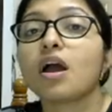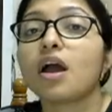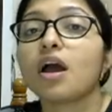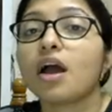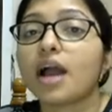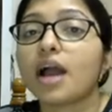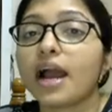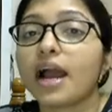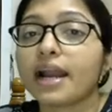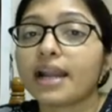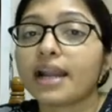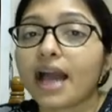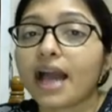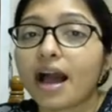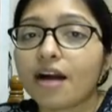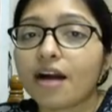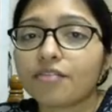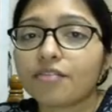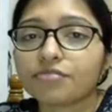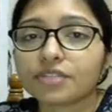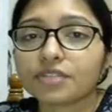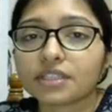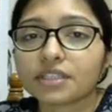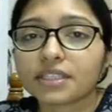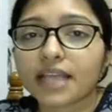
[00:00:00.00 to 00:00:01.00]
and
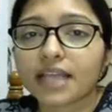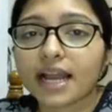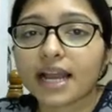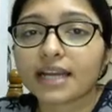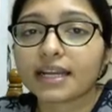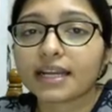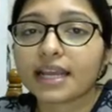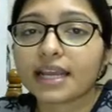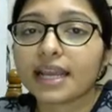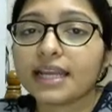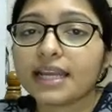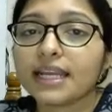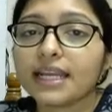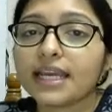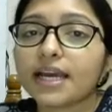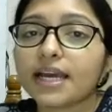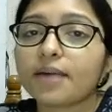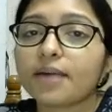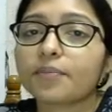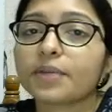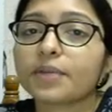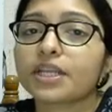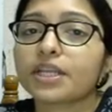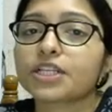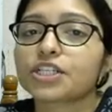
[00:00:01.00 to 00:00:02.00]
after that any
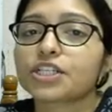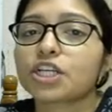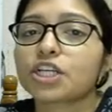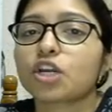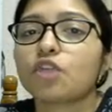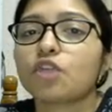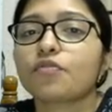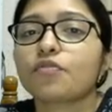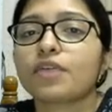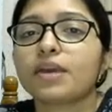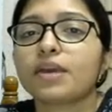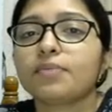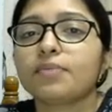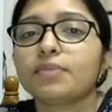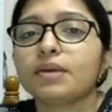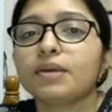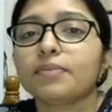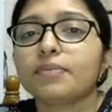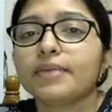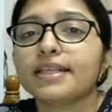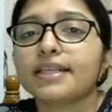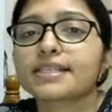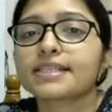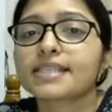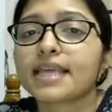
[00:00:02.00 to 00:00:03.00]
combination of A B
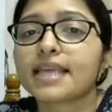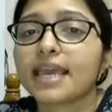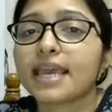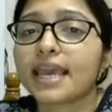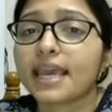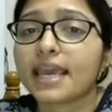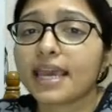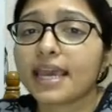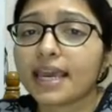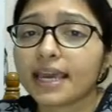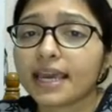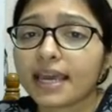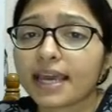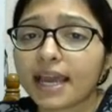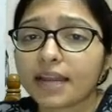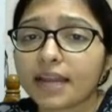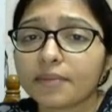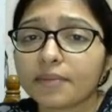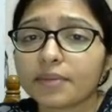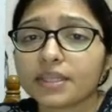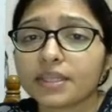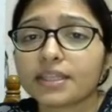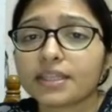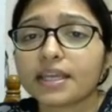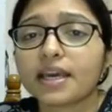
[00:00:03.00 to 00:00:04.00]
means AA
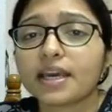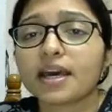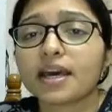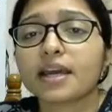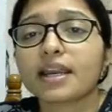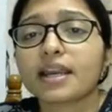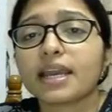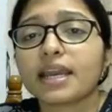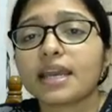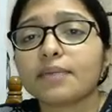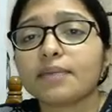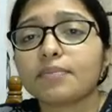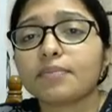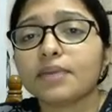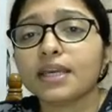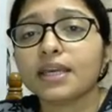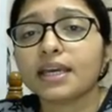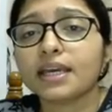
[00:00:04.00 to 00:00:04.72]
can be there, AB